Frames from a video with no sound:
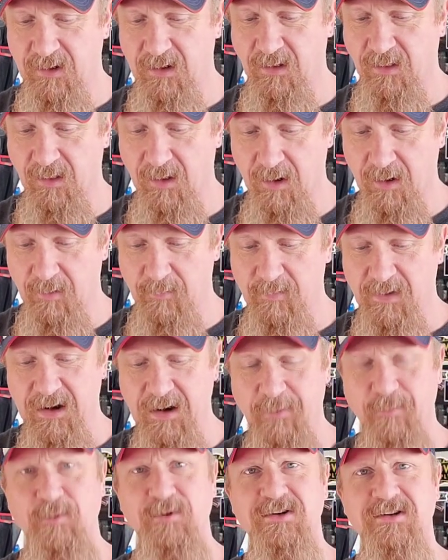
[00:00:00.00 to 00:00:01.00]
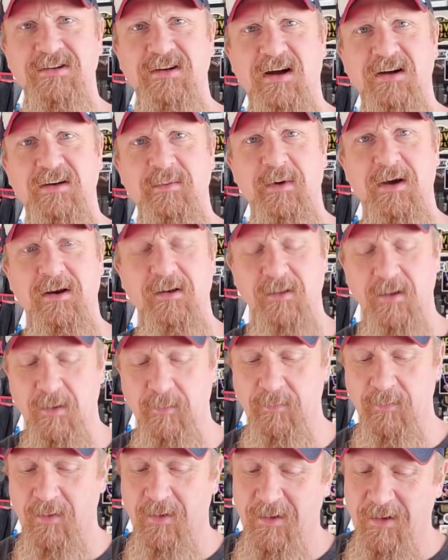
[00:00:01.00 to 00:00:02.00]
alum. Hey, we just talked about
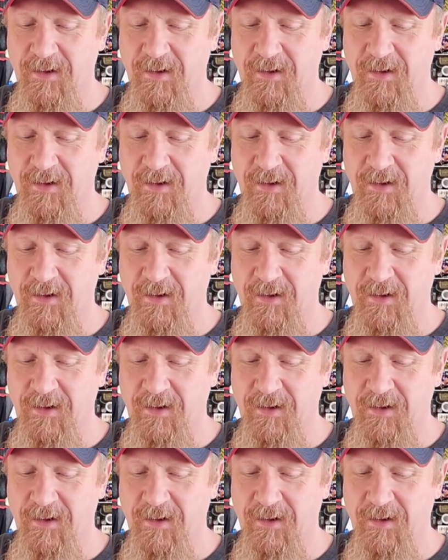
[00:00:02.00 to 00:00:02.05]
alum.